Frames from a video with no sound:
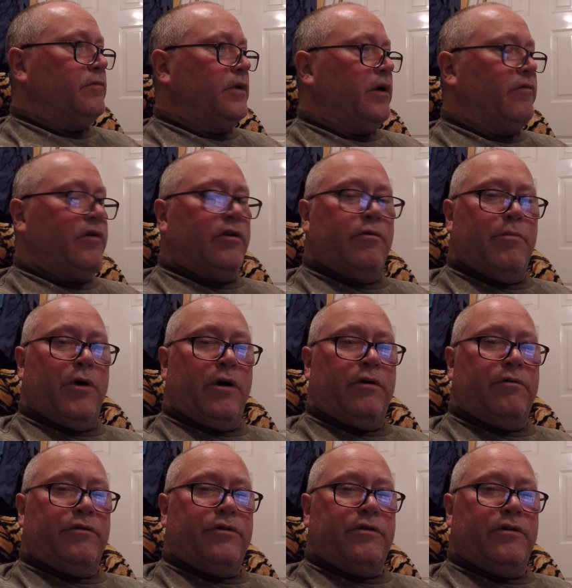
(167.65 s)
having
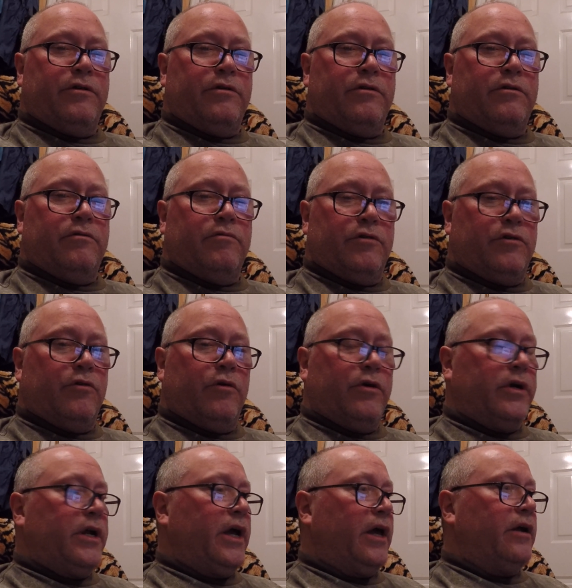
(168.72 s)
democracy and restored
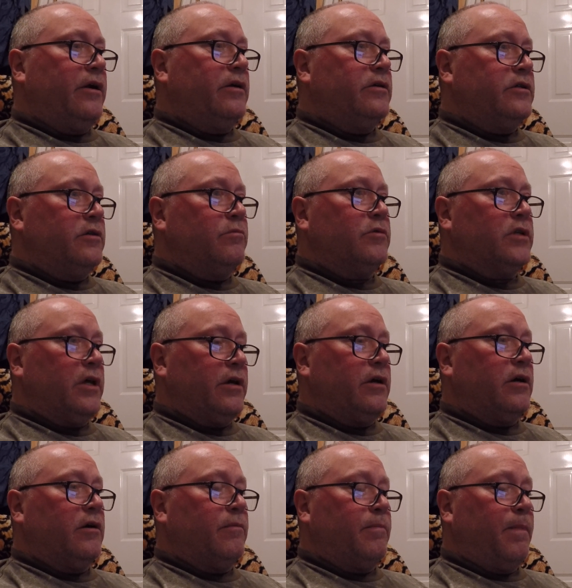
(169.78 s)
in Canada seems like
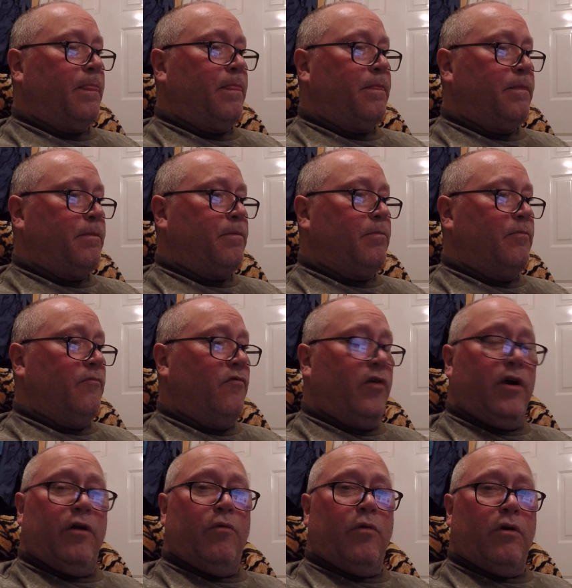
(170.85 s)
a
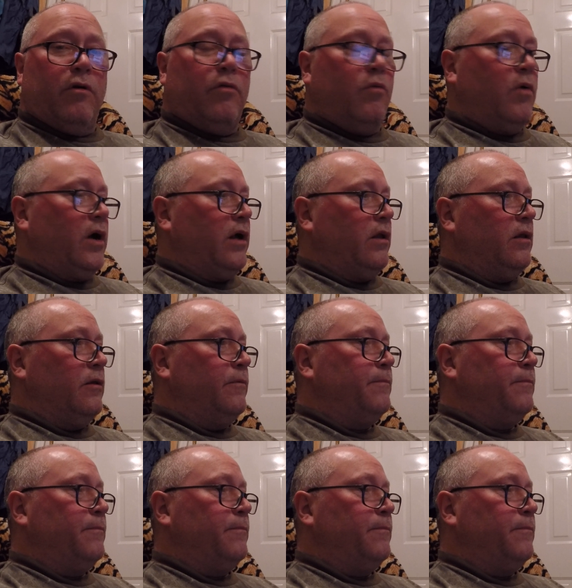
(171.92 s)
very worthwhile